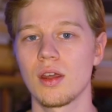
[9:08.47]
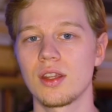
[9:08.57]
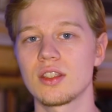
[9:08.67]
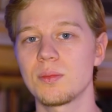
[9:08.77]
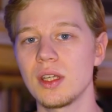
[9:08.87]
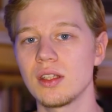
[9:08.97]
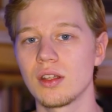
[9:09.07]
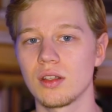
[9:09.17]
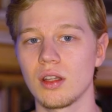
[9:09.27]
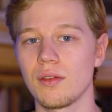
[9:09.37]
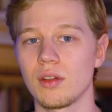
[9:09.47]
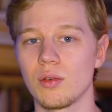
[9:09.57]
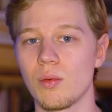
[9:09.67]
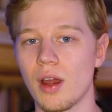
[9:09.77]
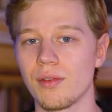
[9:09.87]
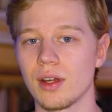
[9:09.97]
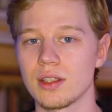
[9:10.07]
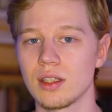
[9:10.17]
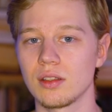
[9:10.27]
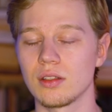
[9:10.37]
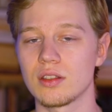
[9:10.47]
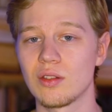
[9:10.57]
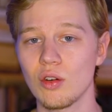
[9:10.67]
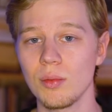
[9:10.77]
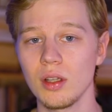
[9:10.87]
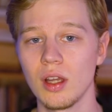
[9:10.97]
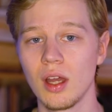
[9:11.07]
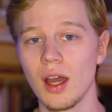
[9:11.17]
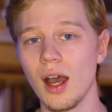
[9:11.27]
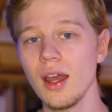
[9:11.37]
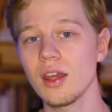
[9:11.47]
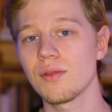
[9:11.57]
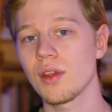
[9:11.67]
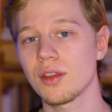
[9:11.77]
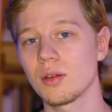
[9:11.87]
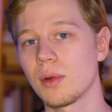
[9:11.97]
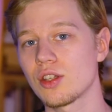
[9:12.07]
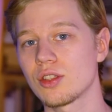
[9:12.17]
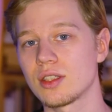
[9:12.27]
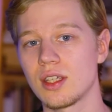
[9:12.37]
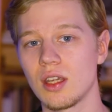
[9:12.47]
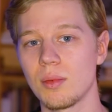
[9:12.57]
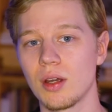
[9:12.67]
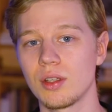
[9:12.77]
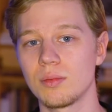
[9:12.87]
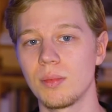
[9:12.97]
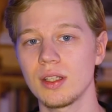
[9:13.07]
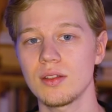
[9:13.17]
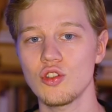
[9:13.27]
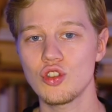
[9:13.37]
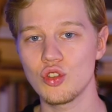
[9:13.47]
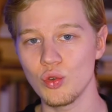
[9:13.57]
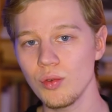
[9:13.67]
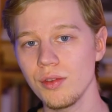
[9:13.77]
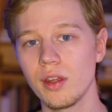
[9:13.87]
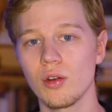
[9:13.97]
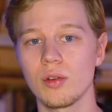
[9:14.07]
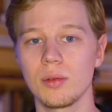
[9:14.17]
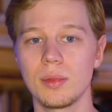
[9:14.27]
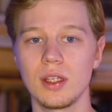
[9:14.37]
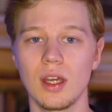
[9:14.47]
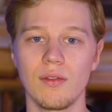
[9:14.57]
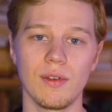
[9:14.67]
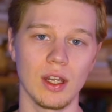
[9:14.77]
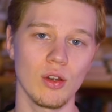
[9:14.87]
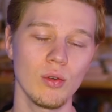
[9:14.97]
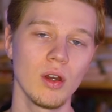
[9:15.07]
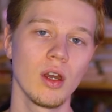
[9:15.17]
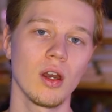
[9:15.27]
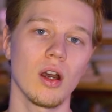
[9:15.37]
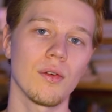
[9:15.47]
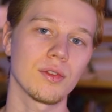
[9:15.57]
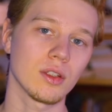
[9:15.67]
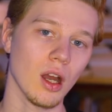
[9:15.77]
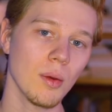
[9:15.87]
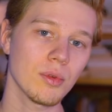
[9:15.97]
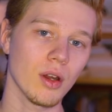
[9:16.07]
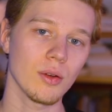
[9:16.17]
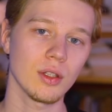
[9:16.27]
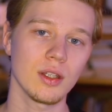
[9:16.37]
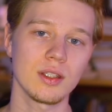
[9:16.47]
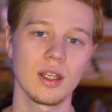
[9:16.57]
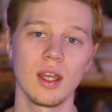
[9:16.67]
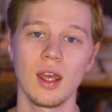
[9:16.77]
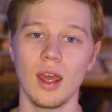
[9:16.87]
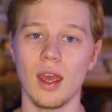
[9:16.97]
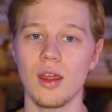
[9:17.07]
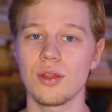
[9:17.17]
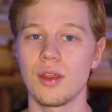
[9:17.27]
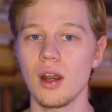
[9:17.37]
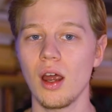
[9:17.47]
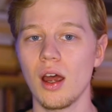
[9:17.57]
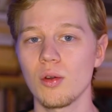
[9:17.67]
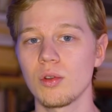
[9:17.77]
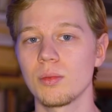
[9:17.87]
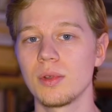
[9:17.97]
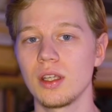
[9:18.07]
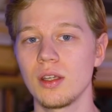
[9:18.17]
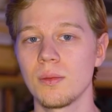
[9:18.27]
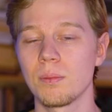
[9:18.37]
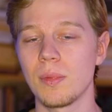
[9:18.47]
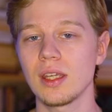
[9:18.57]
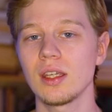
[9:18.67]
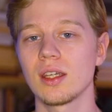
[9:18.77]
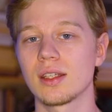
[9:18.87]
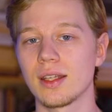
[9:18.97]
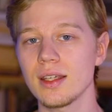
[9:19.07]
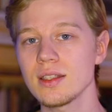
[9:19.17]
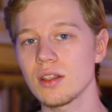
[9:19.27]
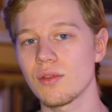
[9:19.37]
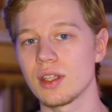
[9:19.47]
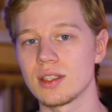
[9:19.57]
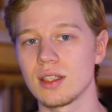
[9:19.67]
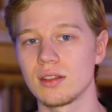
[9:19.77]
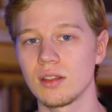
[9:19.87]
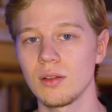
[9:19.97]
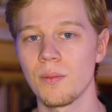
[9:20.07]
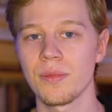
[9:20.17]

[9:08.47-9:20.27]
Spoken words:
The speed and the level of Wi-Fi signal is normal. I have nothing much to say about it, but soon there will be a video of top routers, and there I will be making a test of the signal